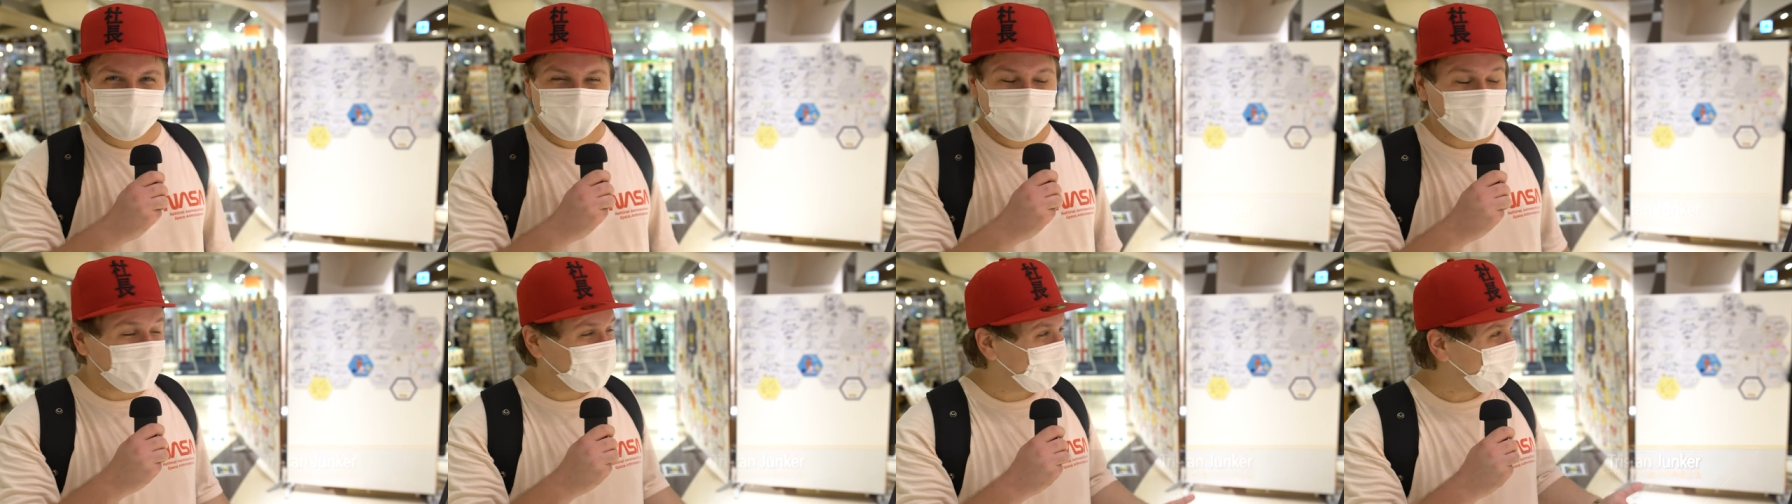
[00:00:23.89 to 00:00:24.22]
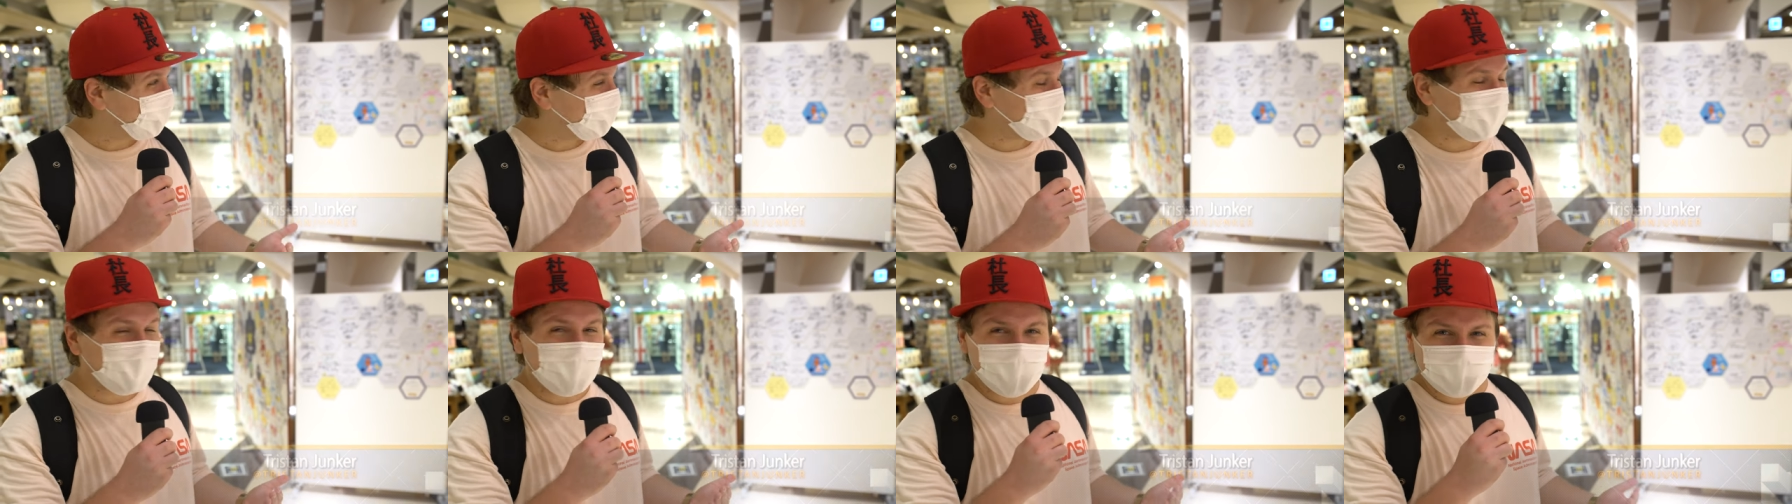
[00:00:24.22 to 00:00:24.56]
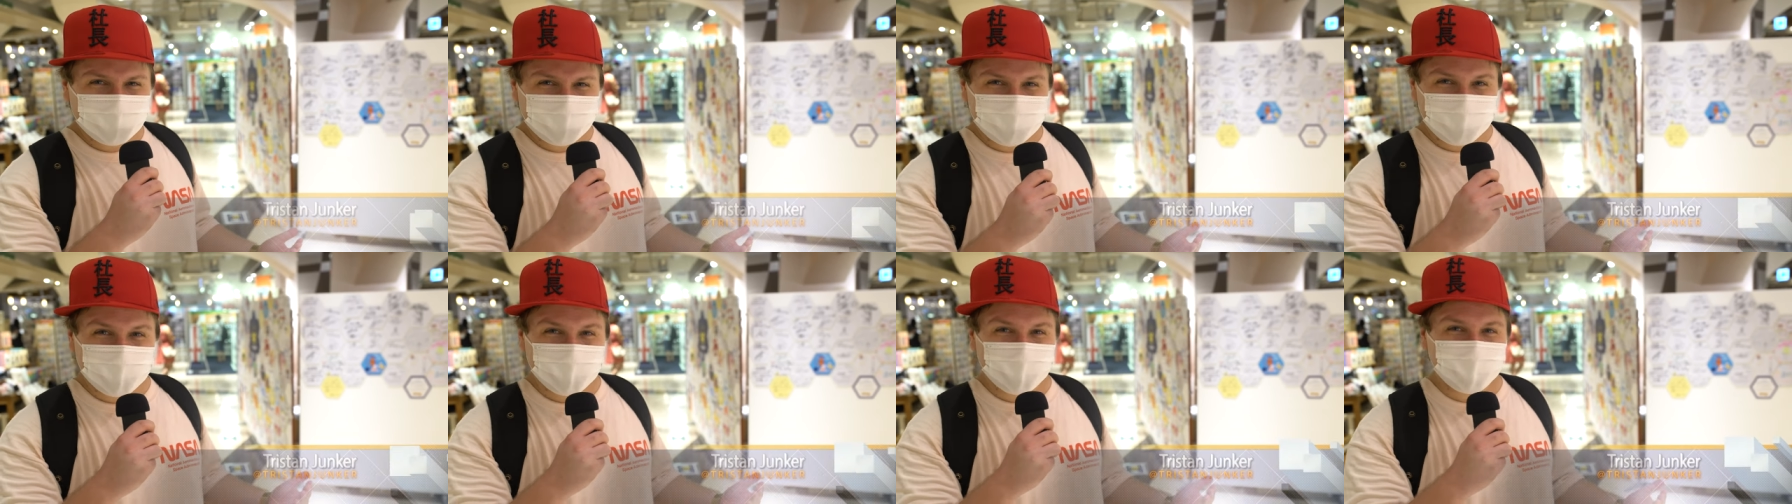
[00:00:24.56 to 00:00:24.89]
We're here in
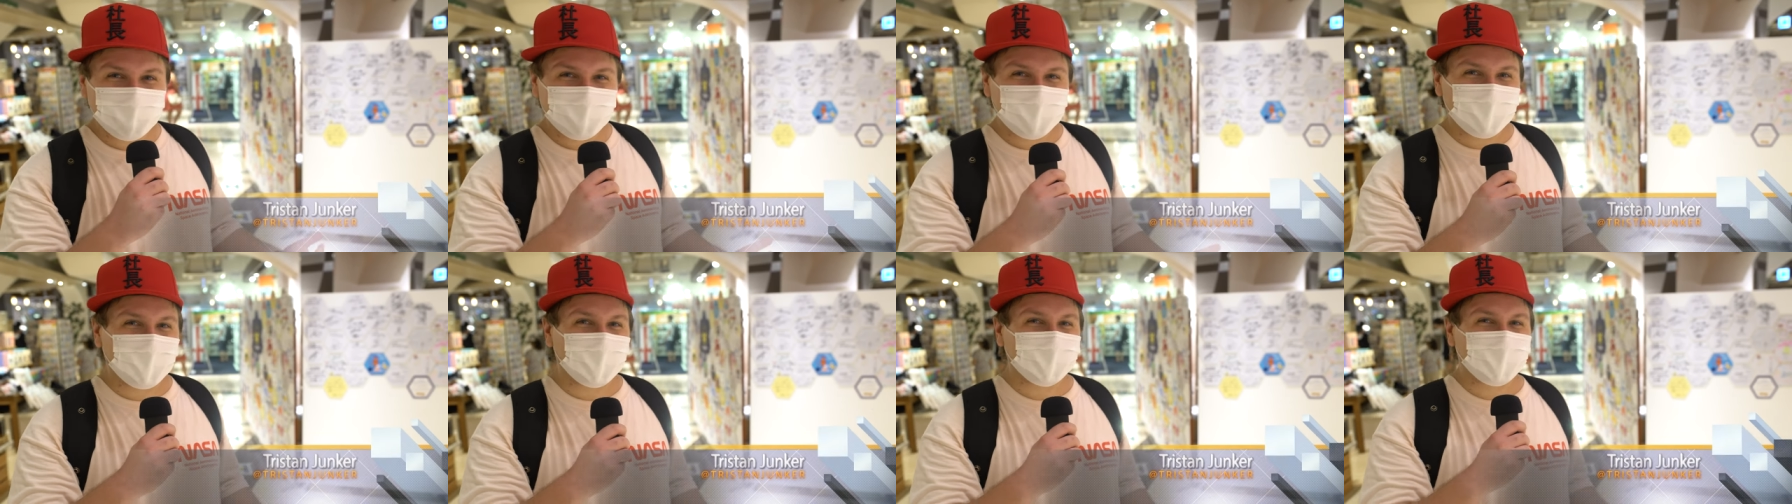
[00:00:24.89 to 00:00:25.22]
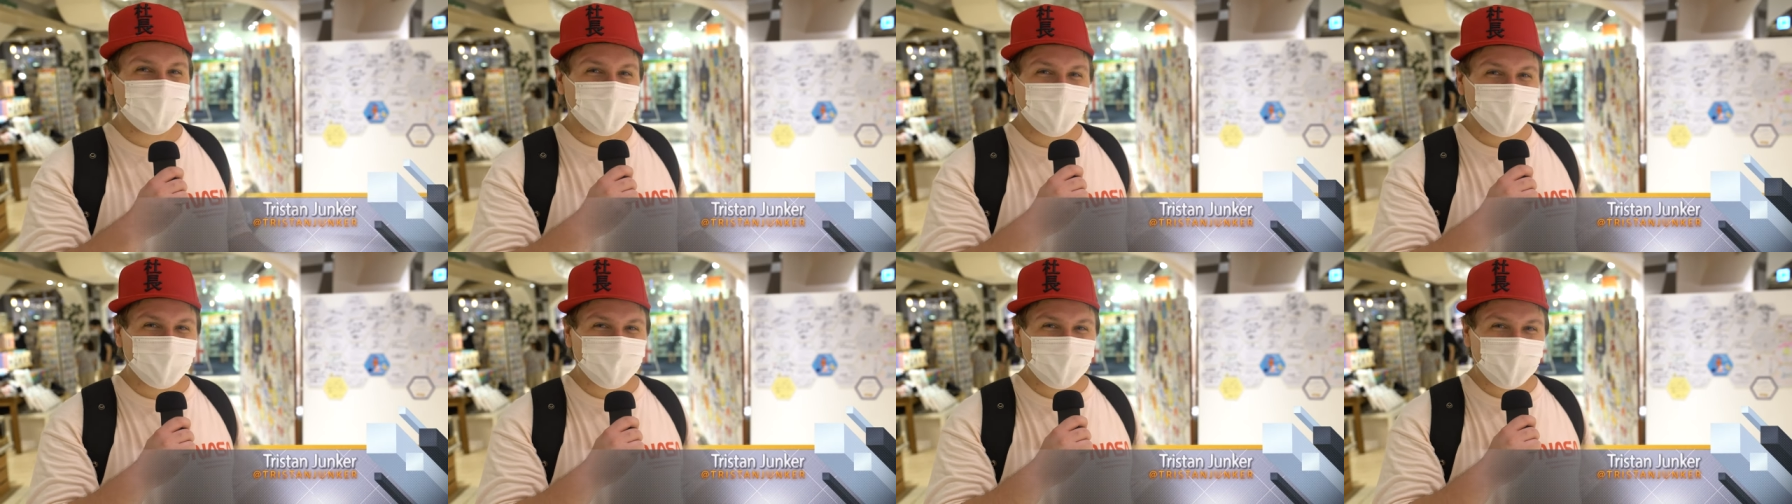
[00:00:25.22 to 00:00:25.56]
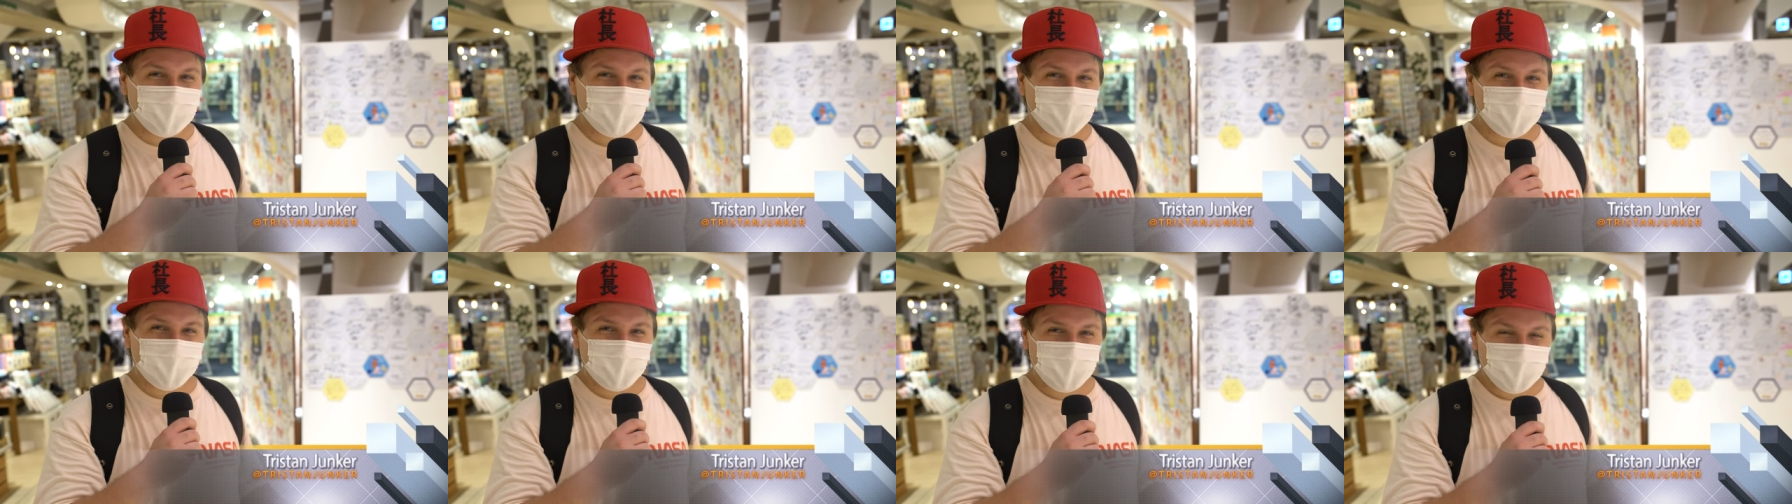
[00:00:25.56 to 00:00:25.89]
Atre in
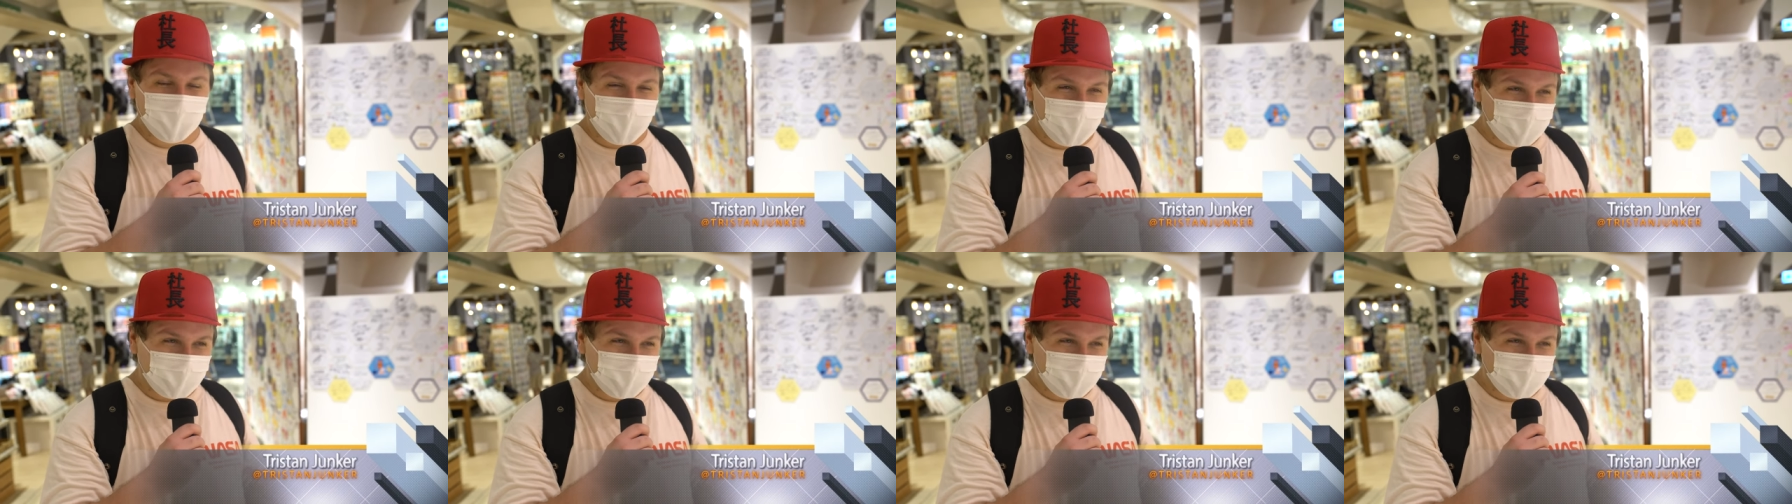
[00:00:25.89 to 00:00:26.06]
Akihabara,